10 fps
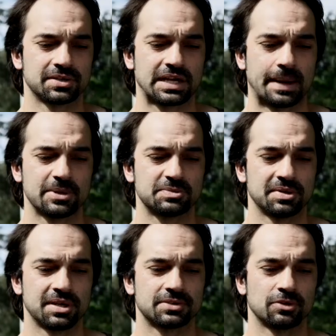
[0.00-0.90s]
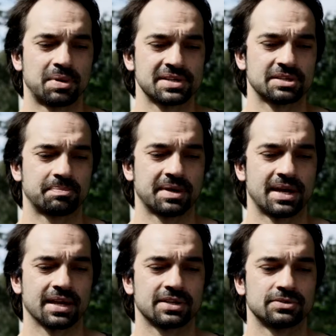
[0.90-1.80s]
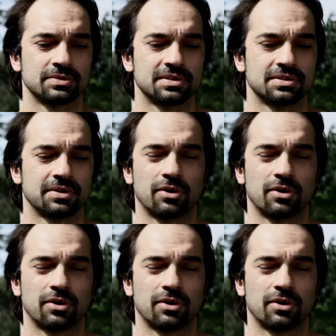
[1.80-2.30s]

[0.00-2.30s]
the garbage bin, into a plastic bag, into the